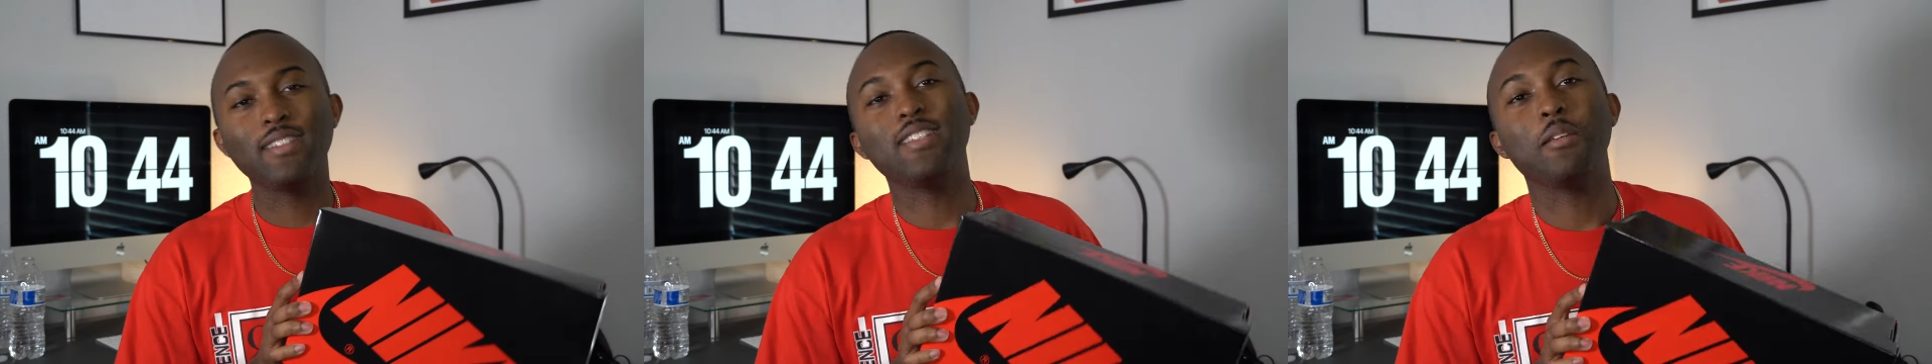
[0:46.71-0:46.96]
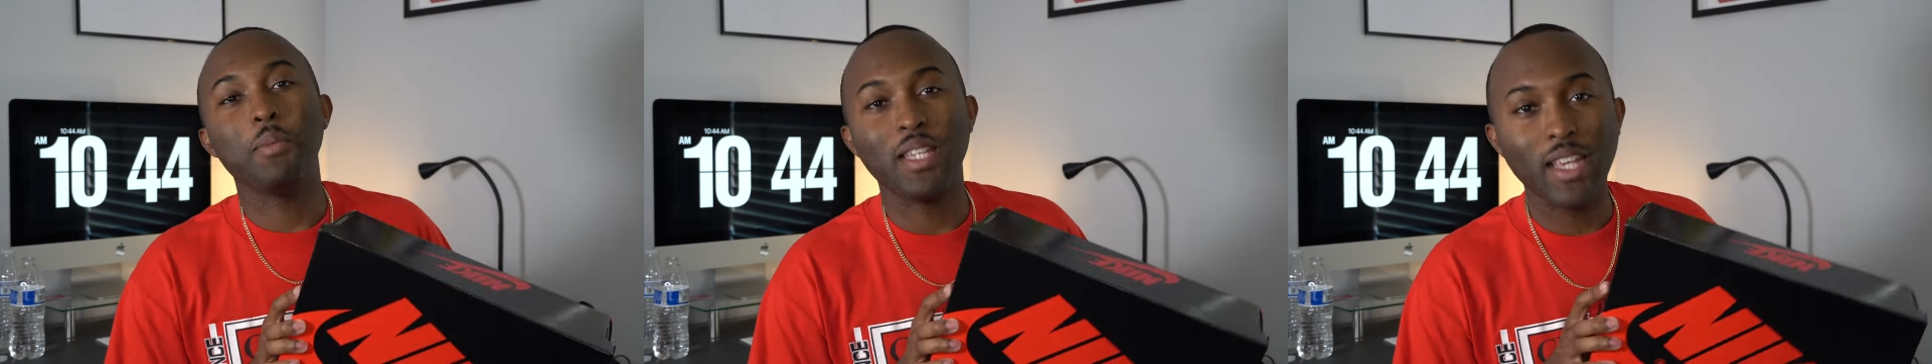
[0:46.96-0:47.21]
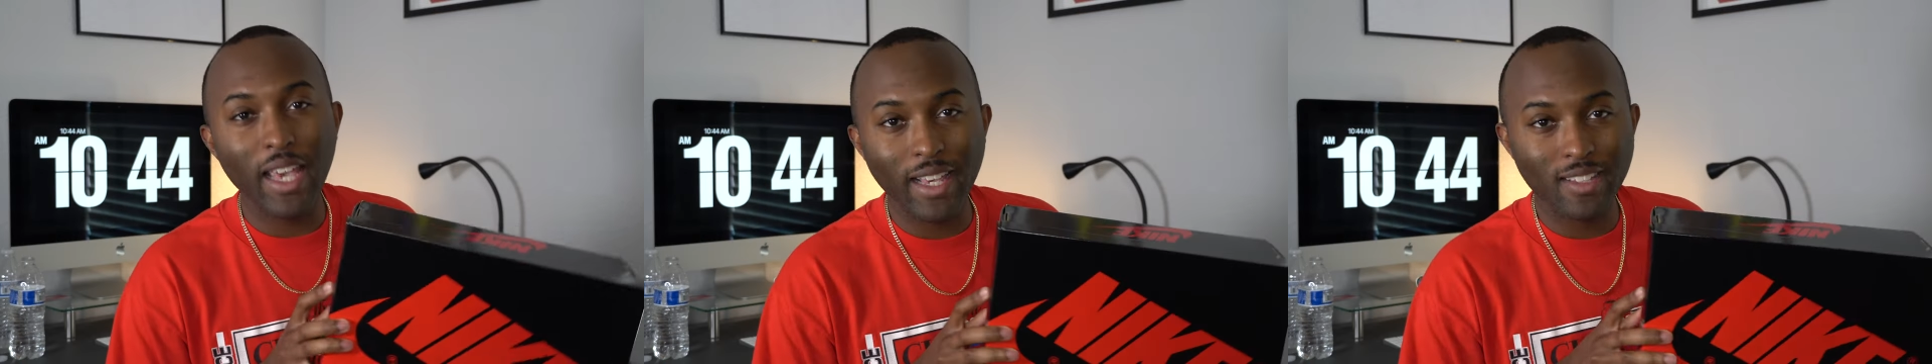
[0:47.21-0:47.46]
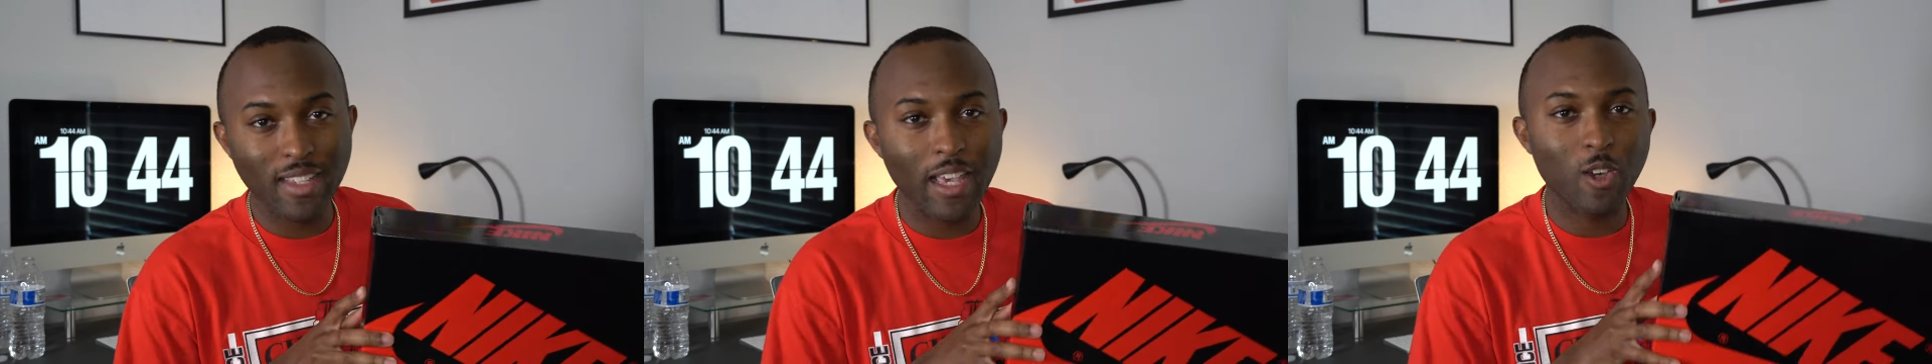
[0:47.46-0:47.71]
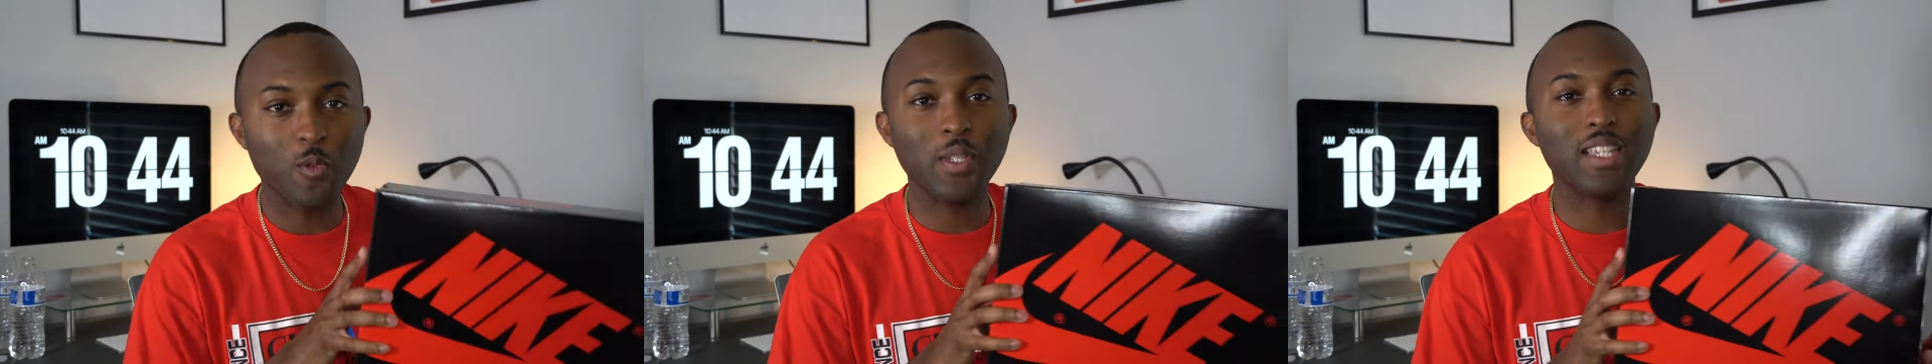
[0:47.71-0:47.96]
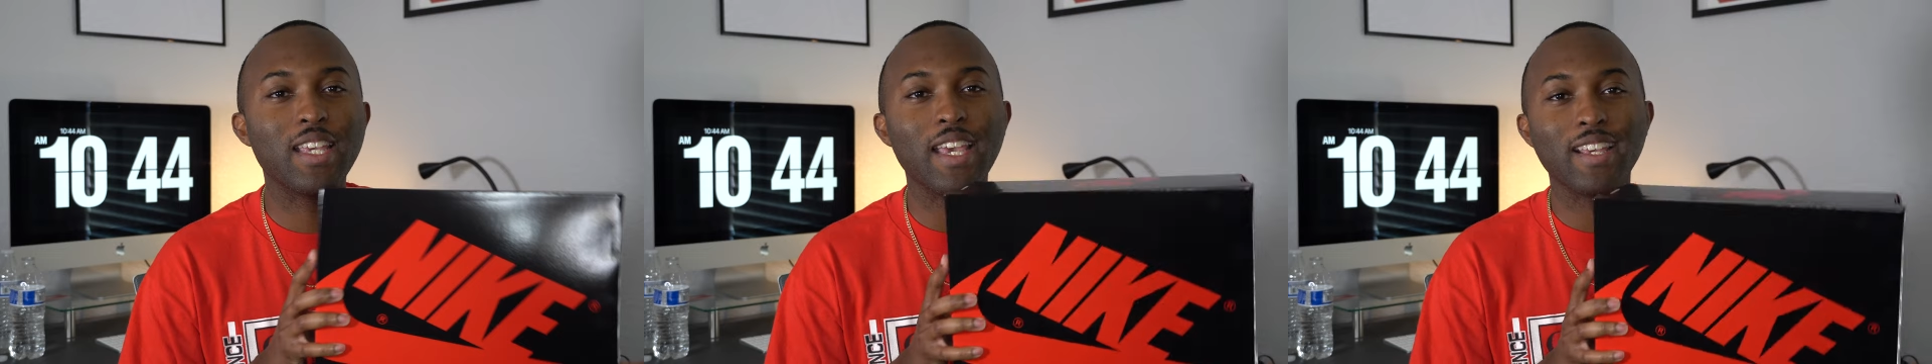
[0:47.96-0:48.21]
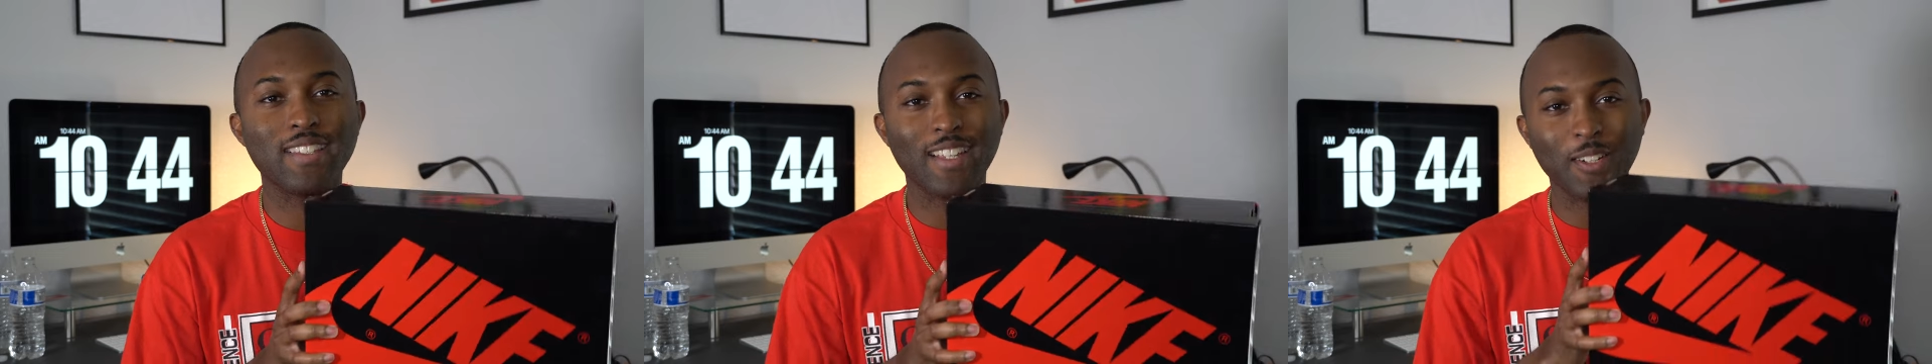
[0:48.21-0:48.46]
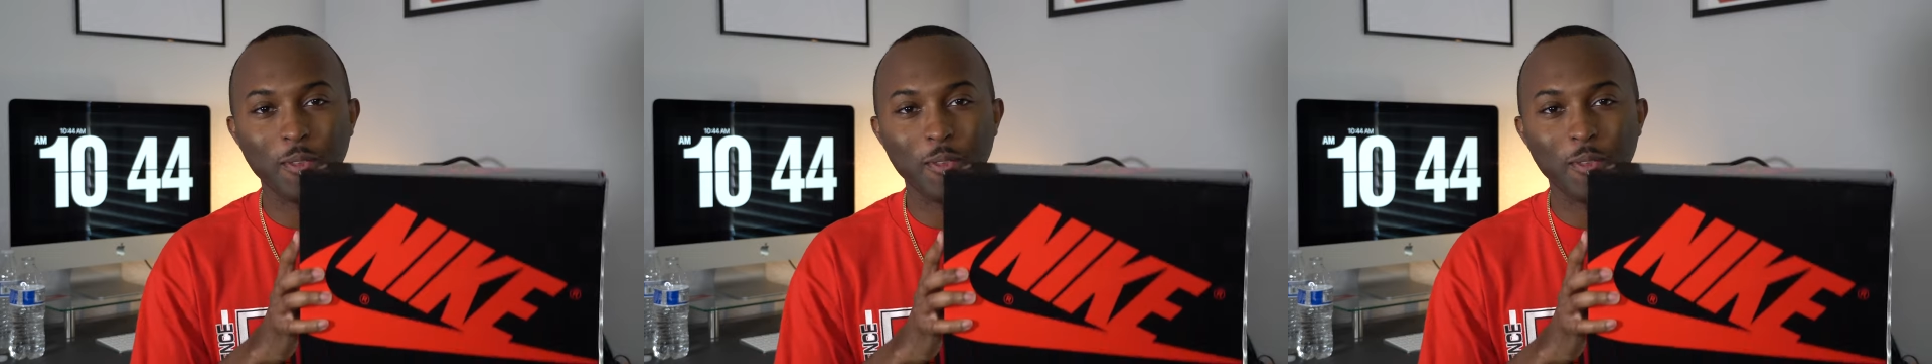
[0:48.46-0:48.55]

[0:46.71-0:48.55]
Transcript: DB Kicks, LB Kicks.